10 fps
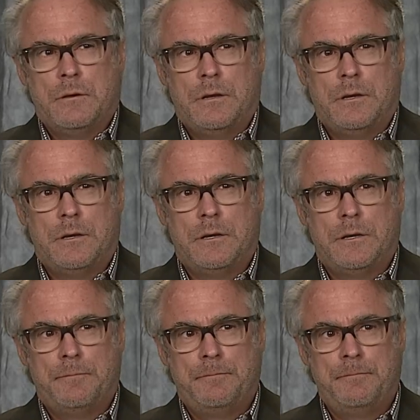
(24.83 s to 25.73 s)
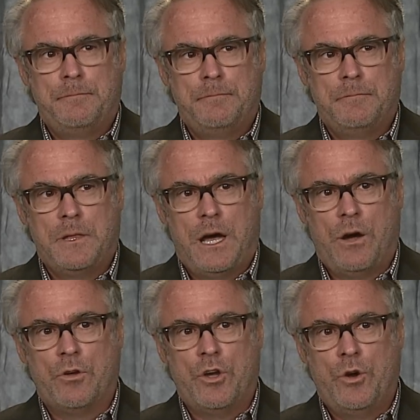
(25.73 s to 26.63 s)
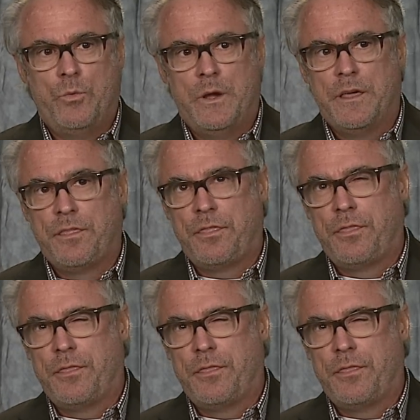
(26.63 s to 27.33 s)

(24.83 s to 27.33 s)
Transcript: Um, I'll go with